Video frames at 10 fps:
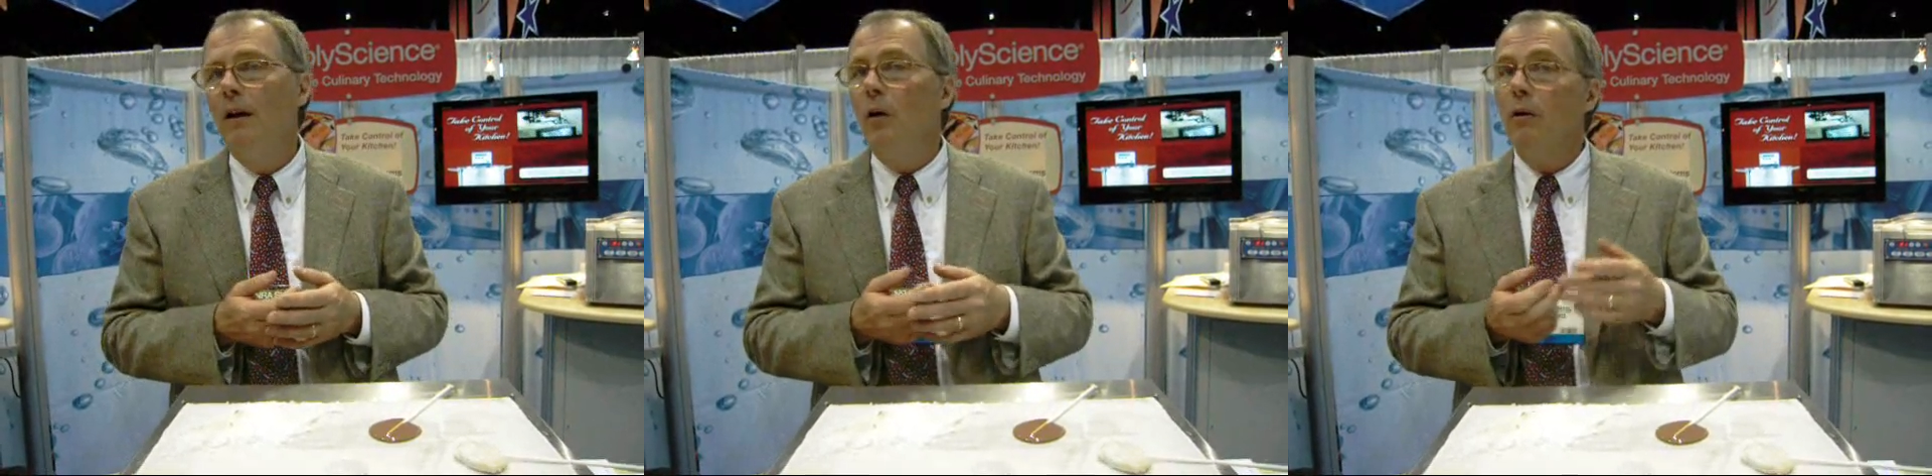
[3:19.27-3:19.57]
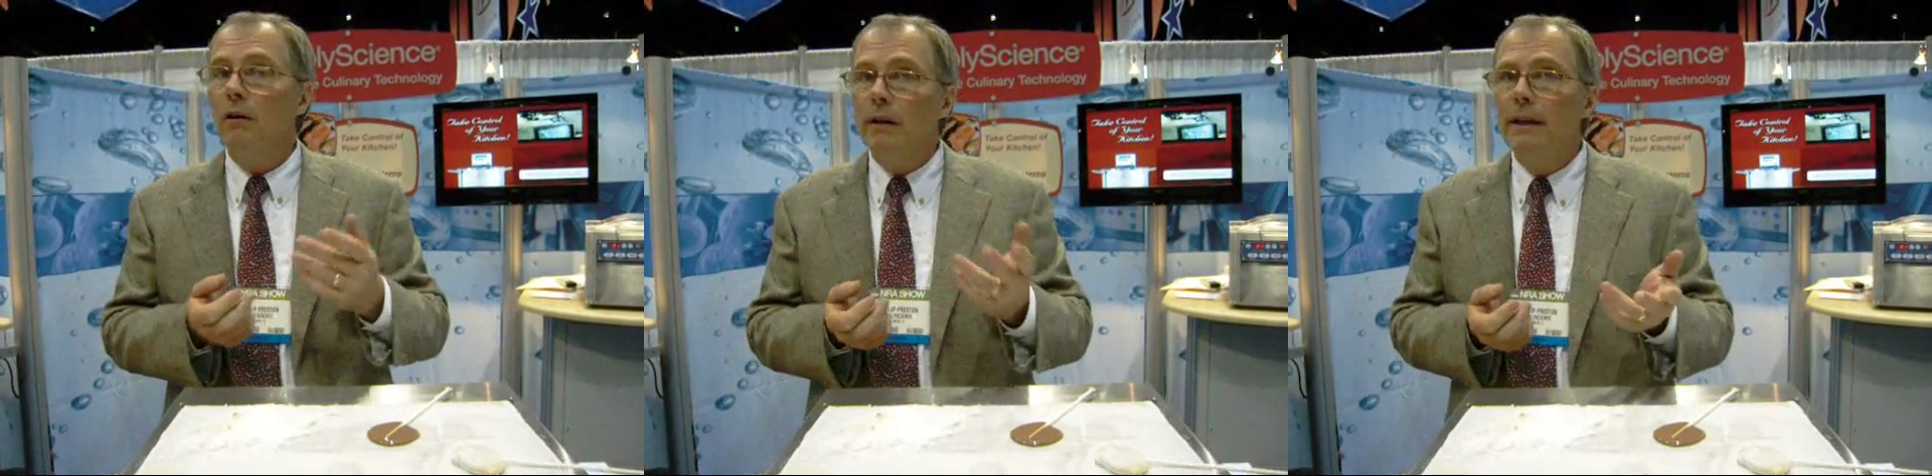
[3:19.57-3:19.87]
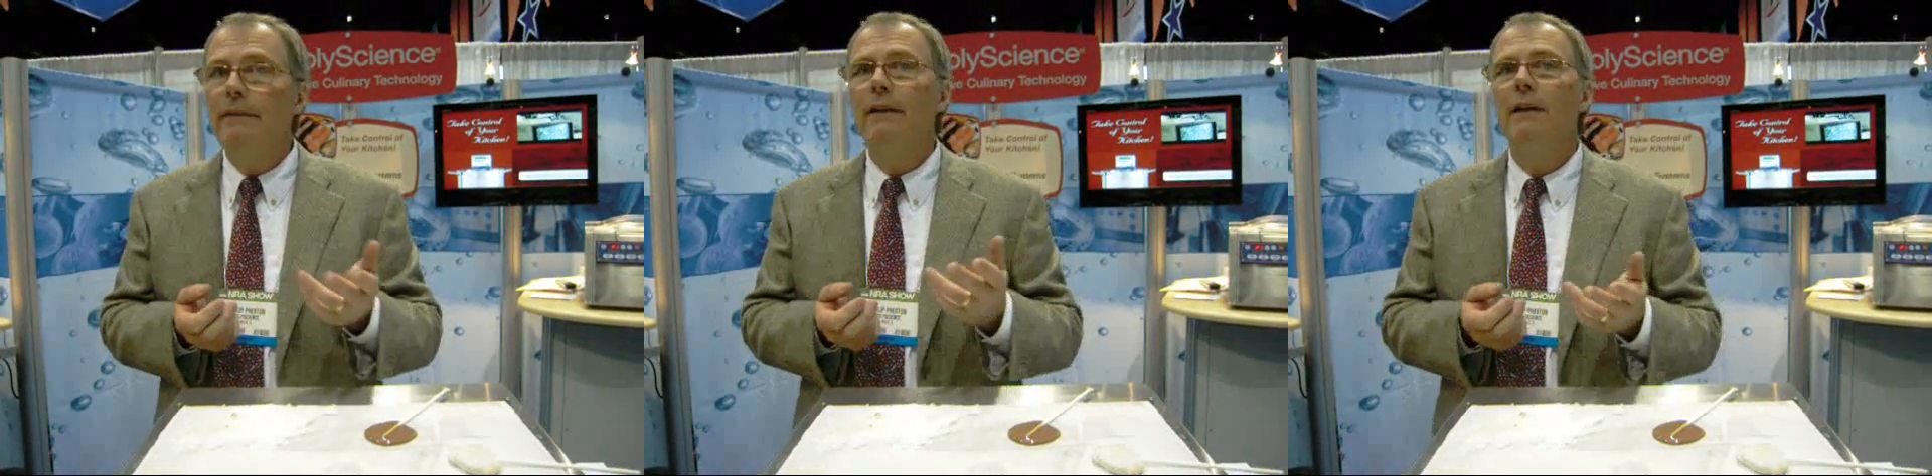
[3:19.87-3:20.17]
or
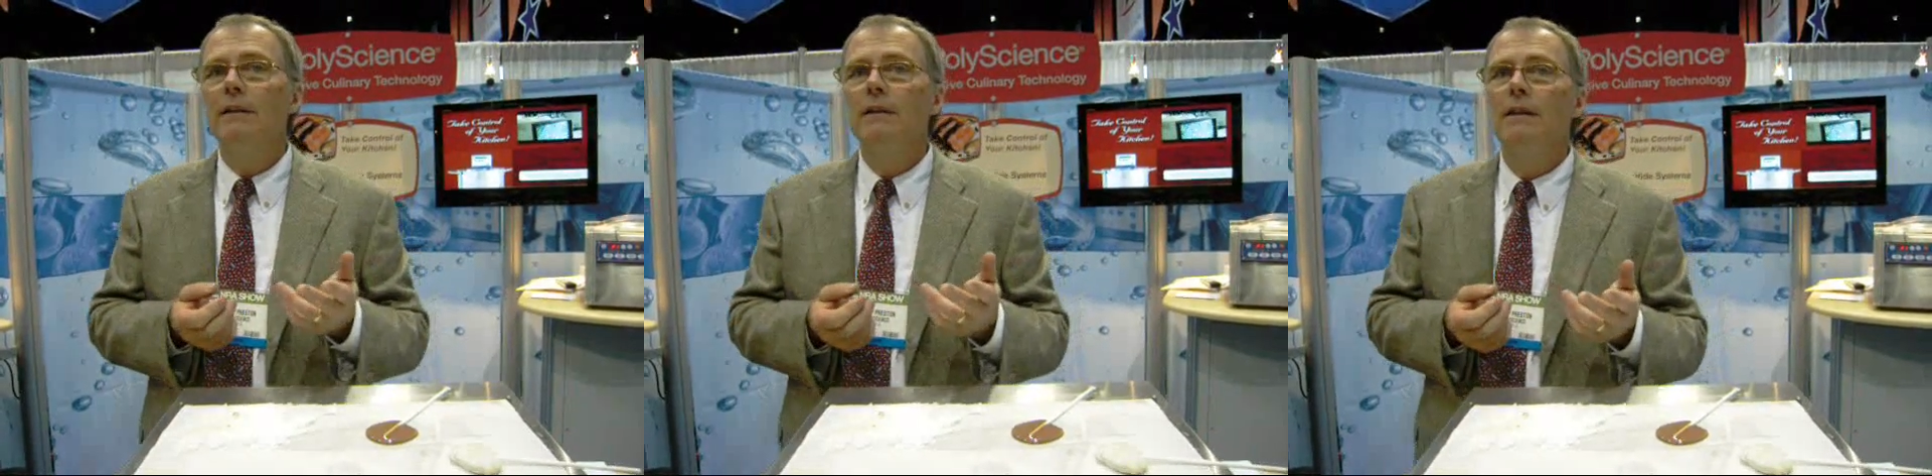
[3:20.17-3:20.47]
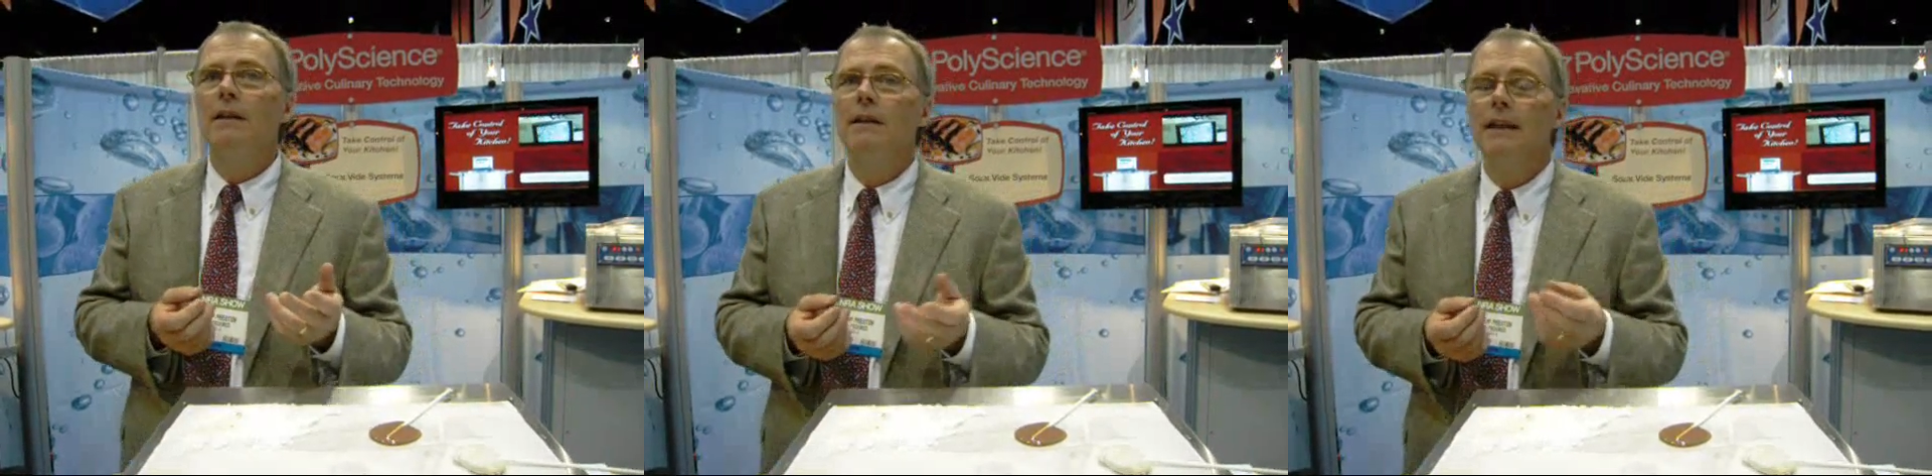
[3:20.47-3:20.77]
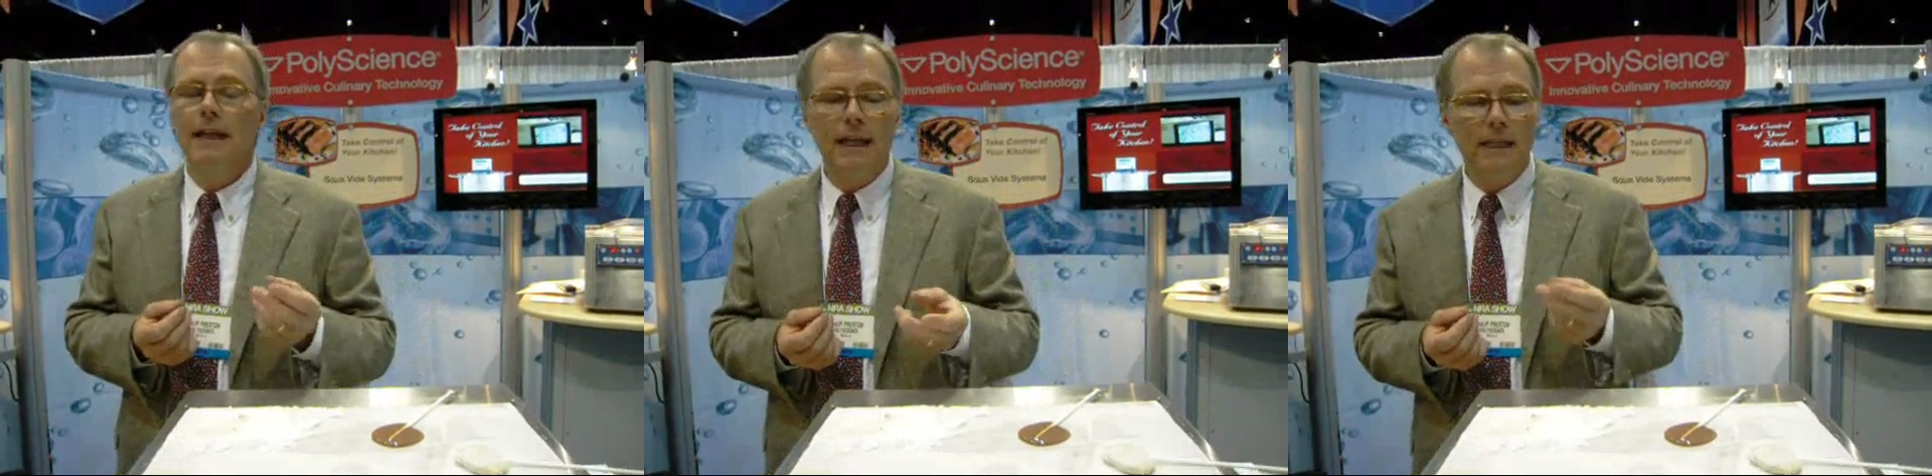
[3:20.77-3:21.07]
even in the
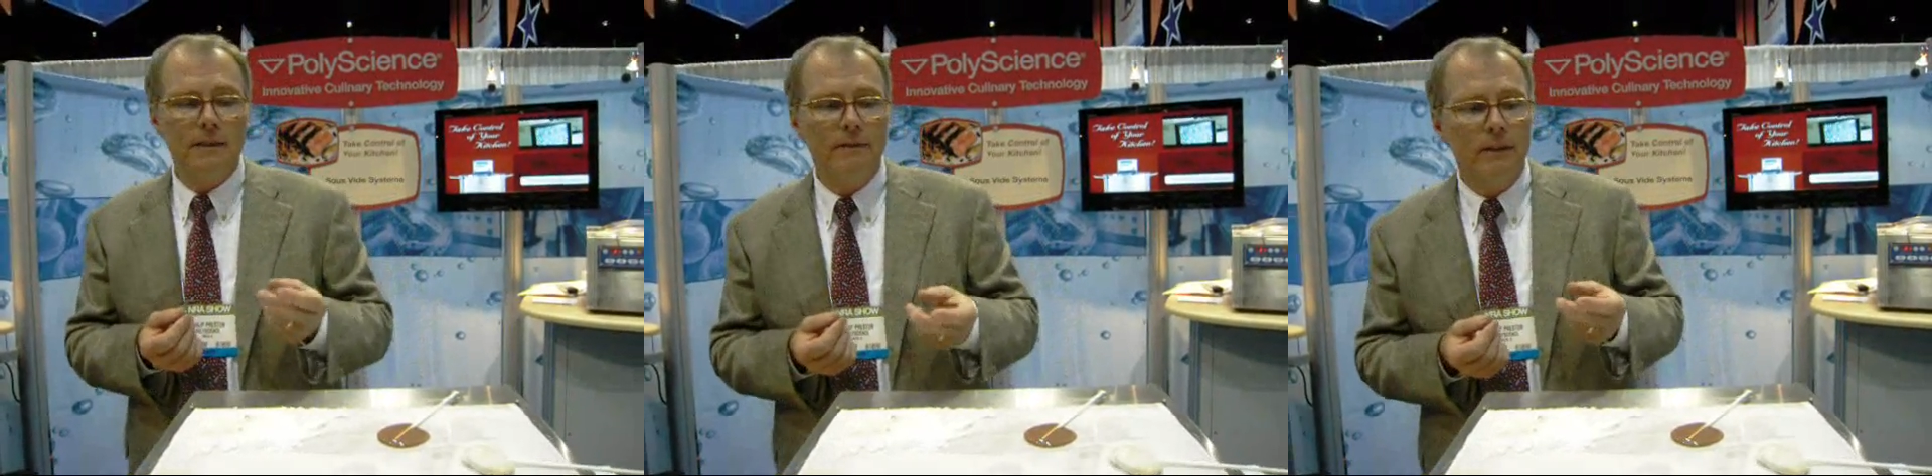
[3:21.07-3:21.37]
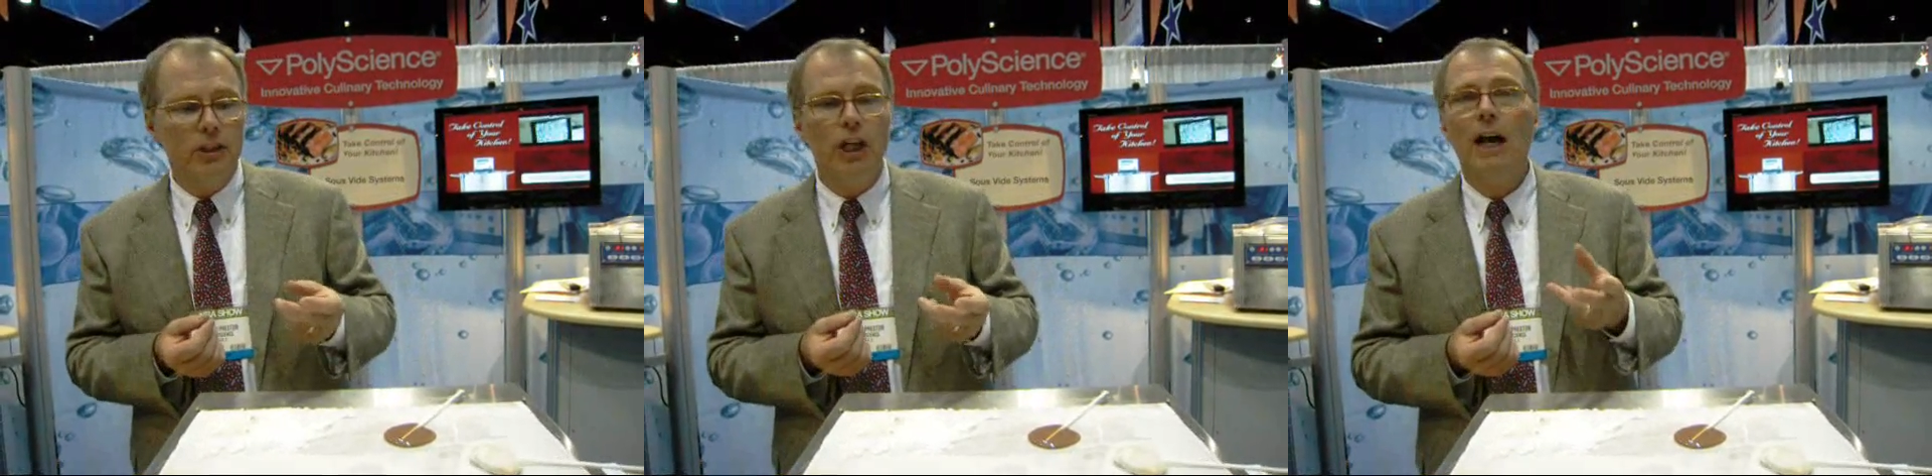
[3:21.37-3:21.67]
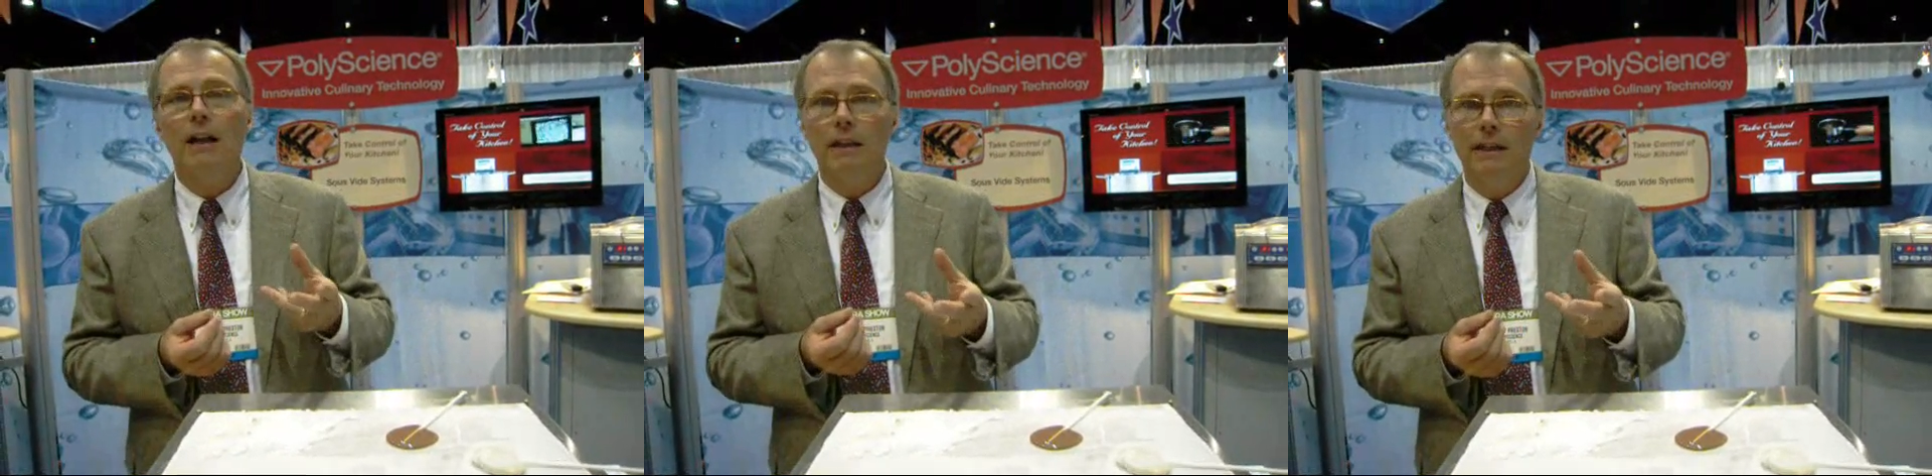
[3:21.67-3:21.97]
case of a
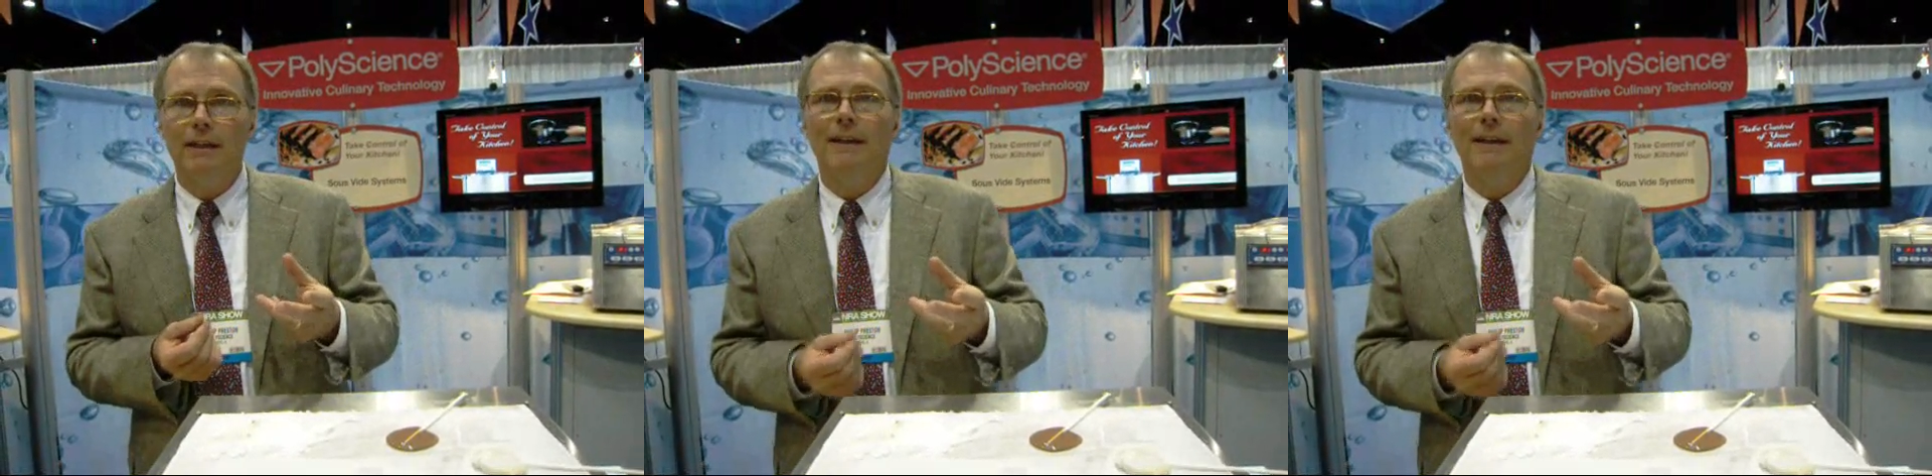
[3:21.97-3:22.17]
chocolate,